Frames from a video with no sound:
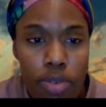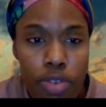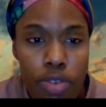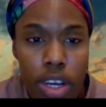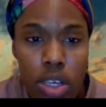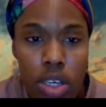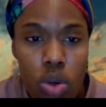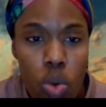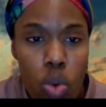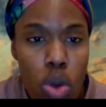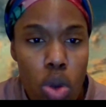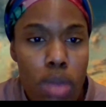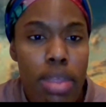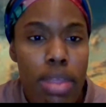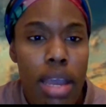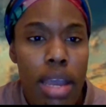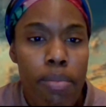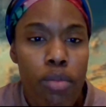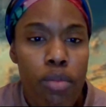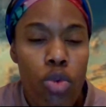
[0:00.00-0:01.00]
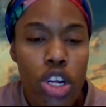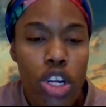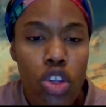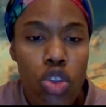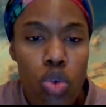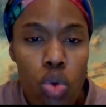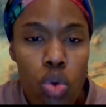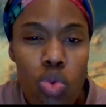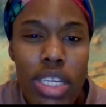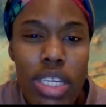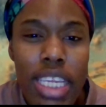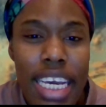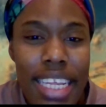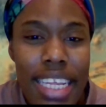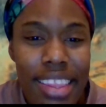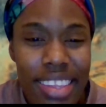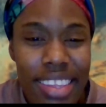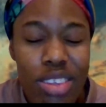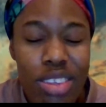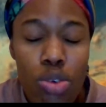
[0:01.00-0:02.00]
warfare, equip them with the tool
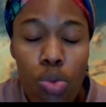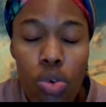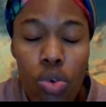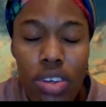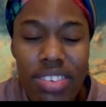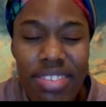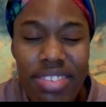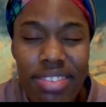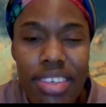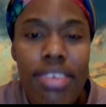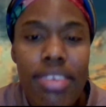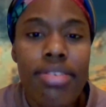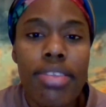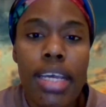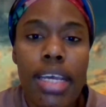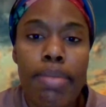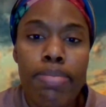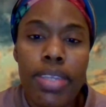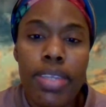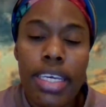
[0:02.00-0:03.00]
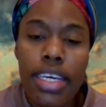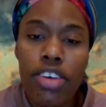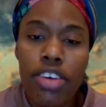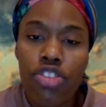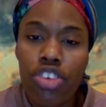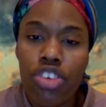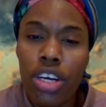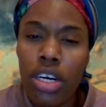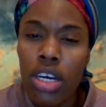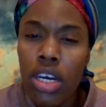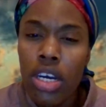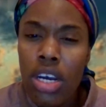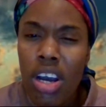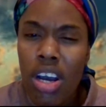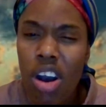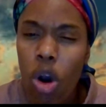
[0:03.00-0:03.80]
they need to resist temptation,